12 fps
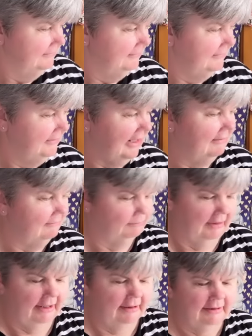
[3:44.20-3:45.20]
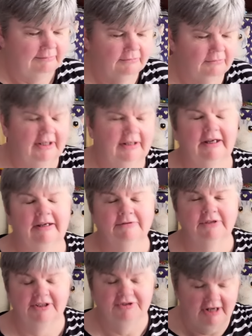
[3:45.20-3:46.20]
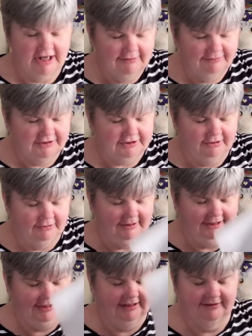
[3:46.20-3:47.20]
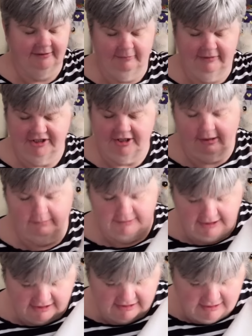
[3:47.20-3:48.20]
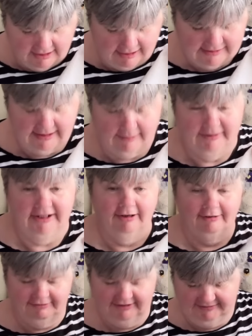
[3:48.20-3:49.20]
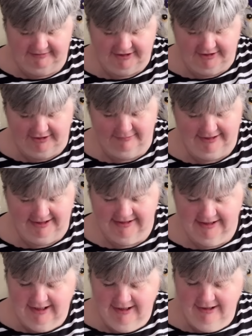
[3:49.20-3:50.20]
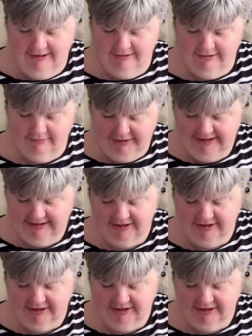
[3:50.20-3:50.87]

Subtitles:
Yeah, well, when I drive 2 weeks from my job, and I'm in the office for 2 weeks. The weeks I